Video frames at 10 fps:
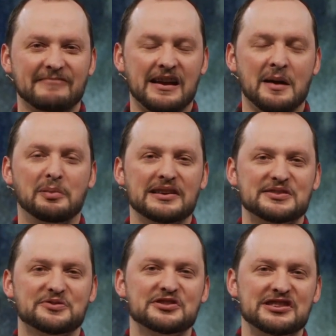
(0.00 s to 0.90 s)
And I
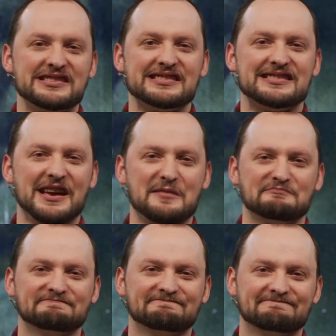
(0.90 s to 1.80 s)
bless you in Jesus' name.
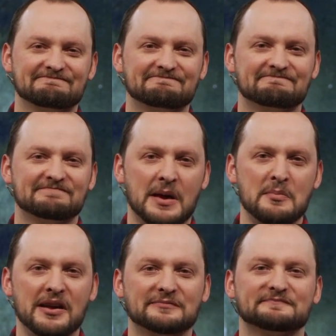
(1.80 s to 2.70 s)

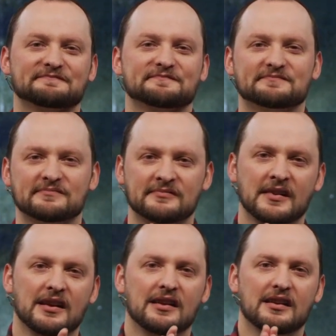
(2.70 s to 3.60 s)
Amen.
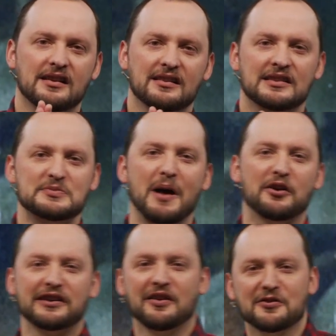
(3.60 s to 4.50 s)
Let's bow
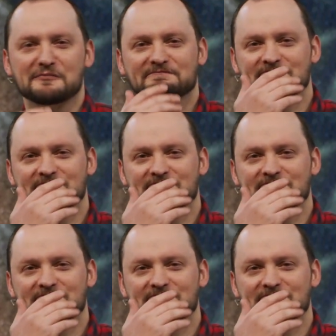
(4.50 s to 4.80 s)
together.